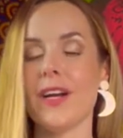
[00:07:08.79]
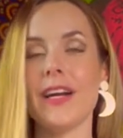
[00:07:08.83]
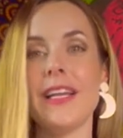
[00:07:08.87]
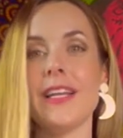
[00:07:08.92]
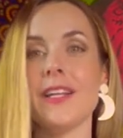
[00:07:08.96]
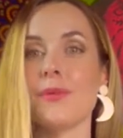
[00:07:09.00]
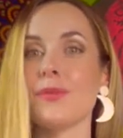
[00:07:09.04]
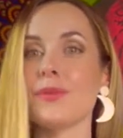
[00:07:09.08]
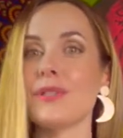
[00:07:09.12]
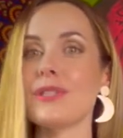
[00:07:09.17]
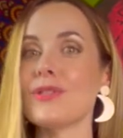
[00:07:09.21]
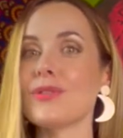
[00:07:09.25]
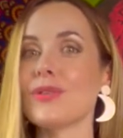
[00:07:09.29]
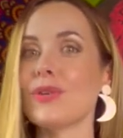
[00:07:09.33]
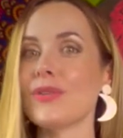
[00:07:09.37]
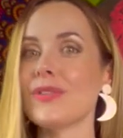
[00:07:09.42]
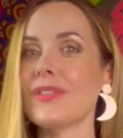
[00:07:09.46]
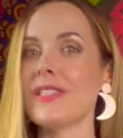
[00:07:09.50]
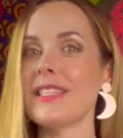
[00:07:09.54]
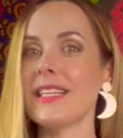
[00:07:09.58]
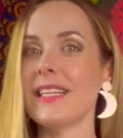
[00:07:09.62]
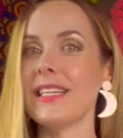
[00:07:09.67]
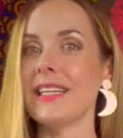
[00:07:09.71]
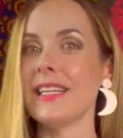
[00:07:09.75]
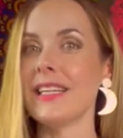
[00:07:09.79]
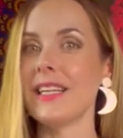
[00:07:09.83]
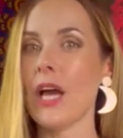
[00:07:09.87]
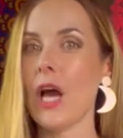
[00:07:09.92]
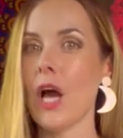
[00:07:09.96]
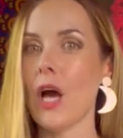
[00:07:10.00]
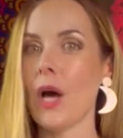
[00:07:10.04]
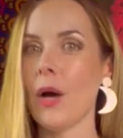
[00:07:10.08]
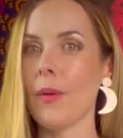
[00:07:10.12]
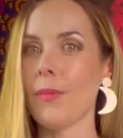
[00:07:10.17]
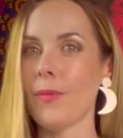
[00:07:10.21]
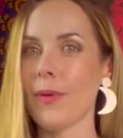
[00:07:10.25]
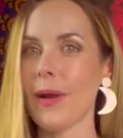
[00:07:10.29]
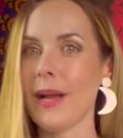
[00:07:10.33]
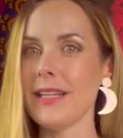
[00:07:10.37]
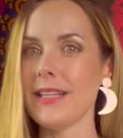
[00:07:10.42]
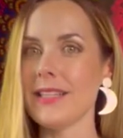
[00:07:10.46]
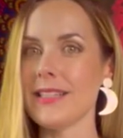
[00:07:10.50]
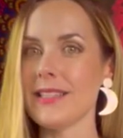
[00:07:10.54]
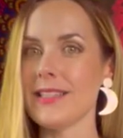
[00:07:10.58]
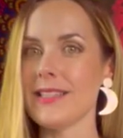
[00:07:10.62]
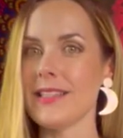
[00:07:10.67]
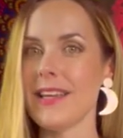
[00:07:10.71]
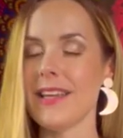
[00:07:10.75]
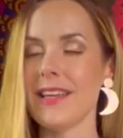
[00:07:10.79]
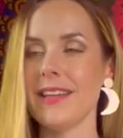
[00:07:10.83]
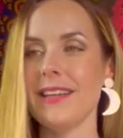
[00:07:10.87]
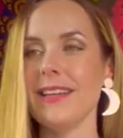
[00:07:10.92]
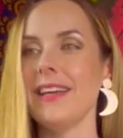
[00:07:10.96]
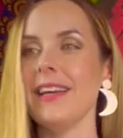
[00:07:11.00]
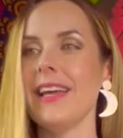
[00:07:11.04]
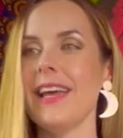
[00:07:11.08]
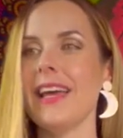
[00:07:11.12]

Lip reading: and it results in a pregnancy.